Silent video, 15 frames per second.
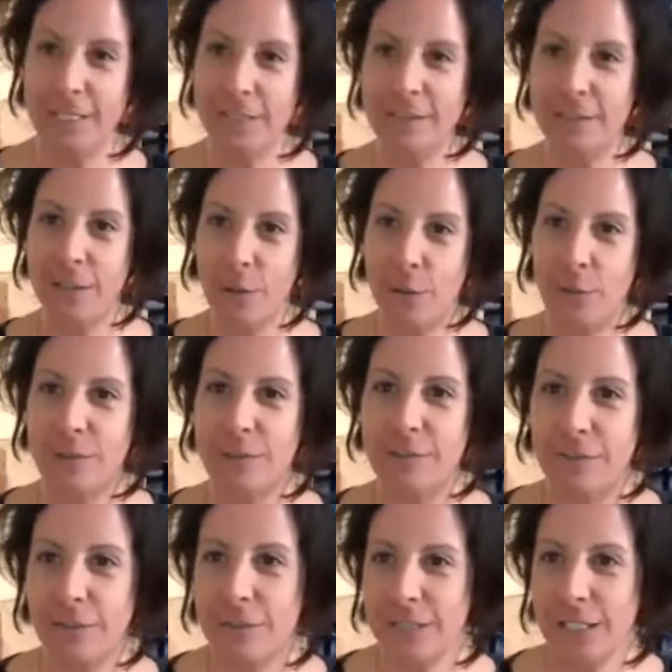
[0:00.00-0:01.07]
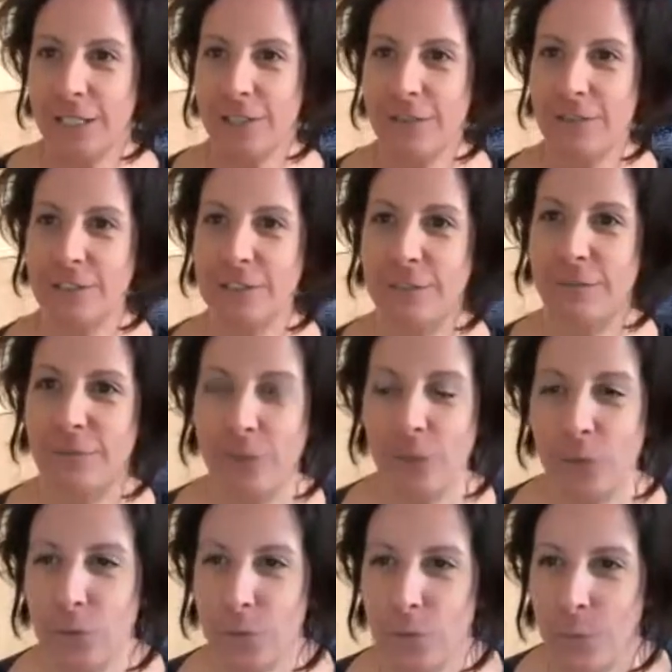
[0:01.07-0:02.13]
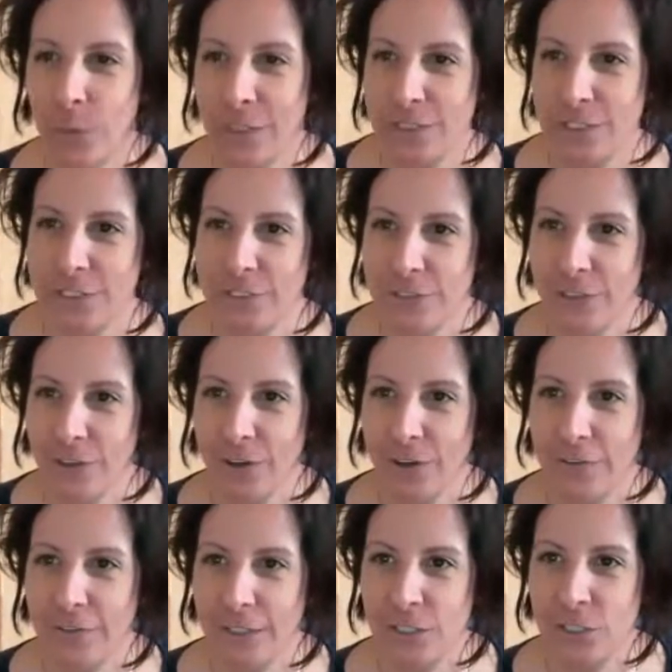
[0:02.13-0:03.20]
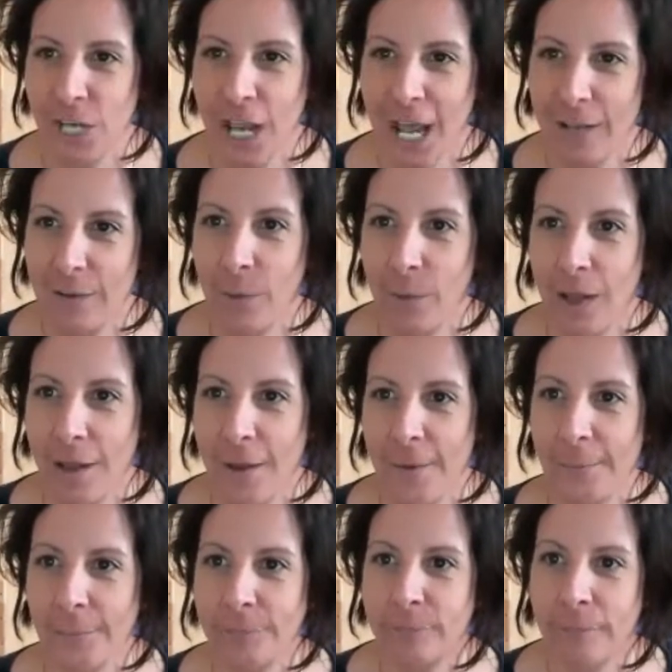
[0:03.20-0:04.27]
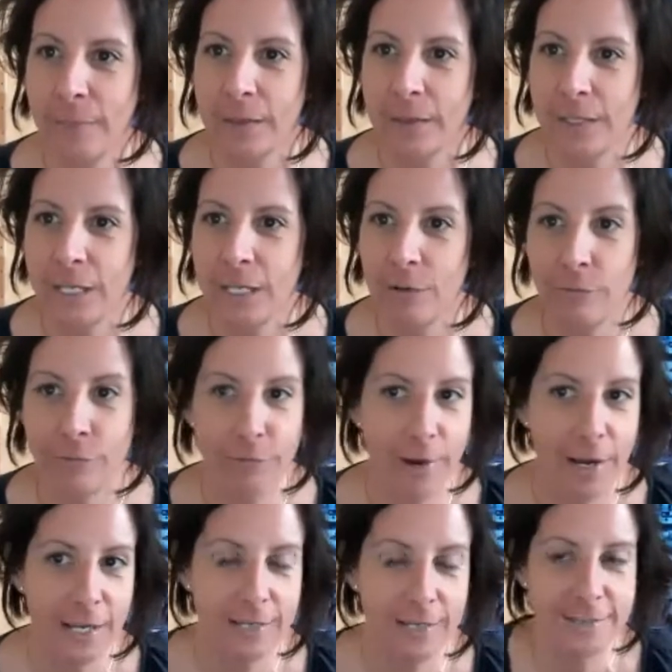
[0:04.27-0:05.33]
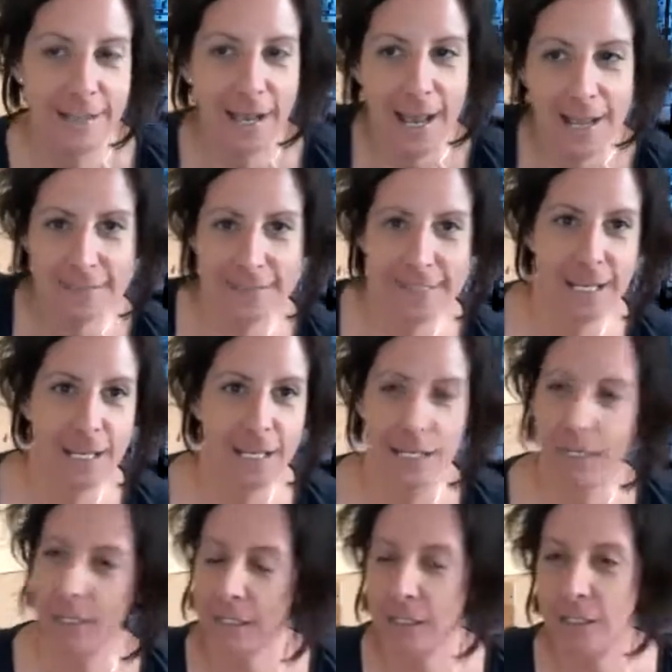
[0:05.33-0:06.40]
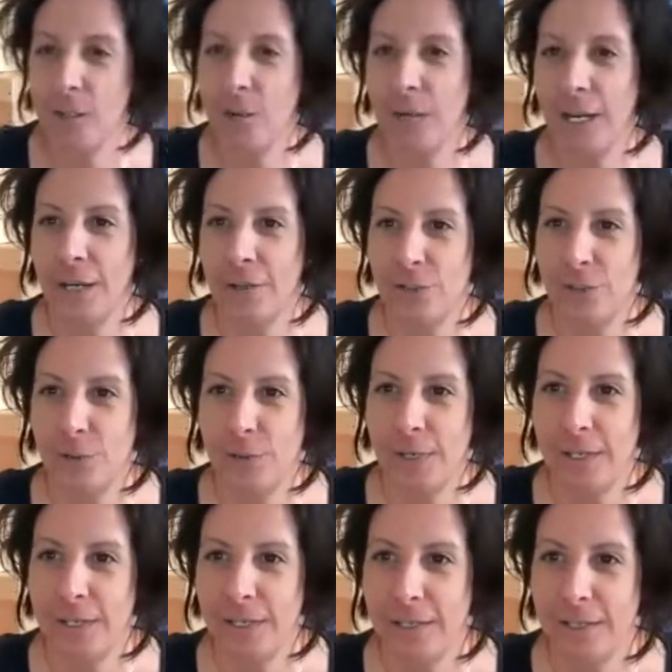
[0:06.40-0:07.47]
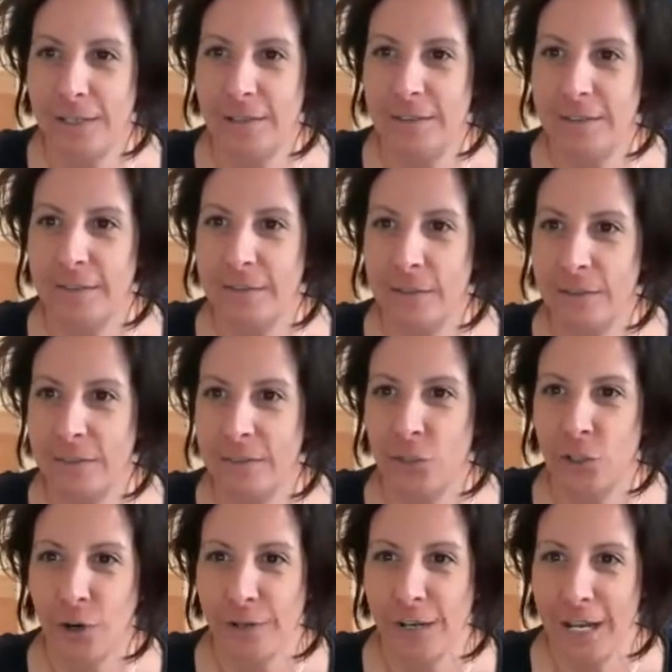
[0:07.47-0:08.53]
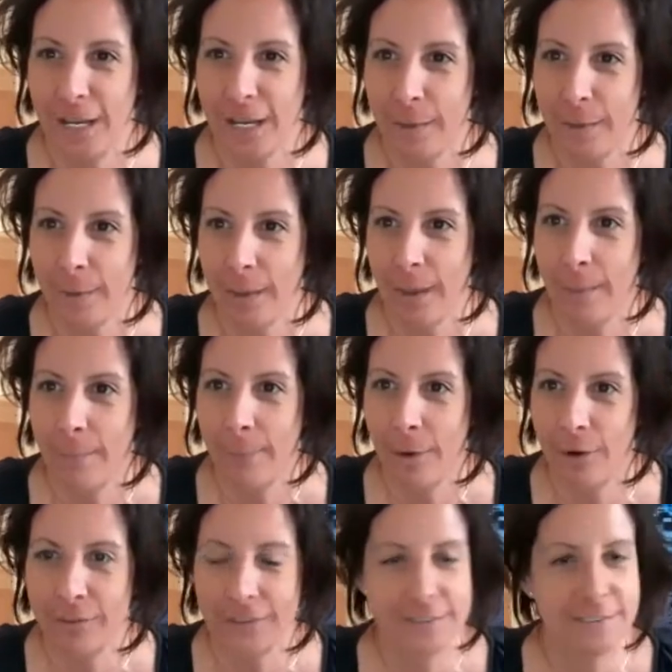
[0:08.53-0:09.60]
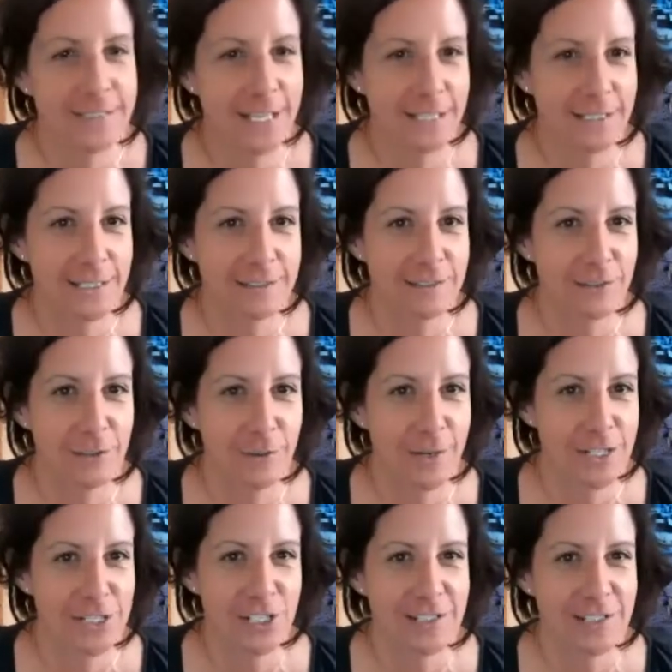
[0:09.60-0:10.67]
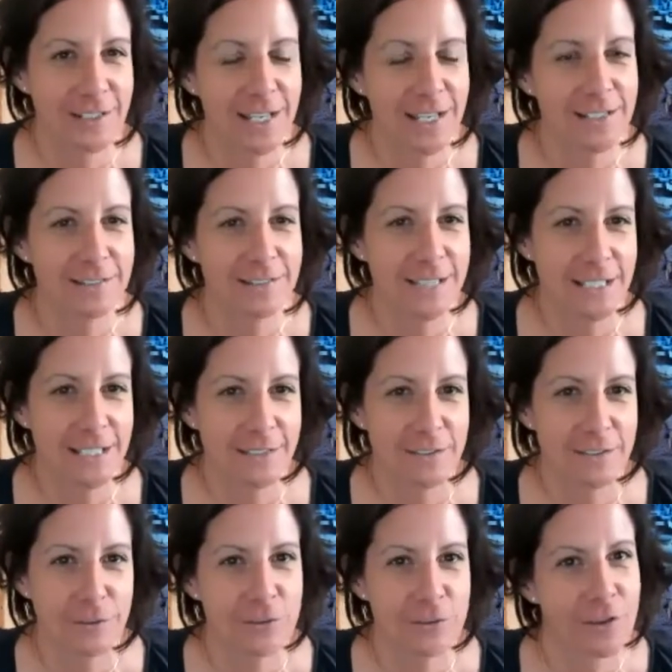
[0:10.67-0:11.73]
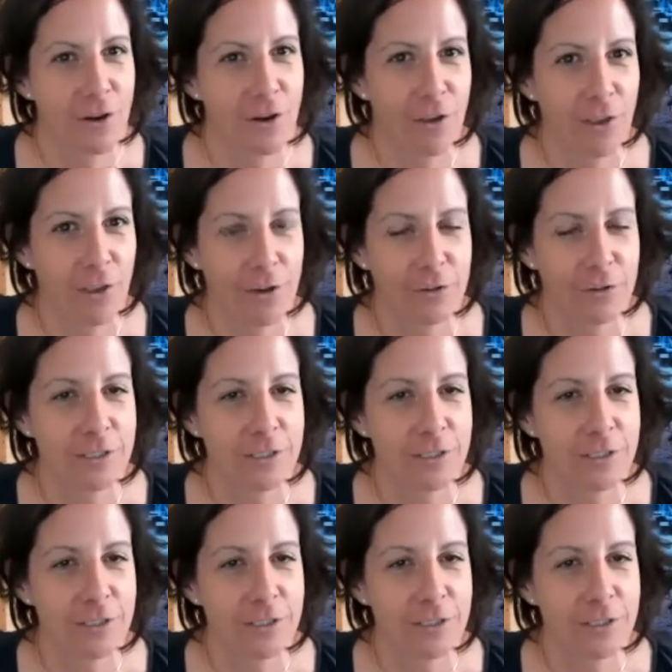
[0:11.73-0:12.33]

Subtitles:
So looks like there's just a few questions here on the chat. Frank is asking you, Andrew, is the Chardonnay partly stainless? Are you aging in any stainless, or is it all oak?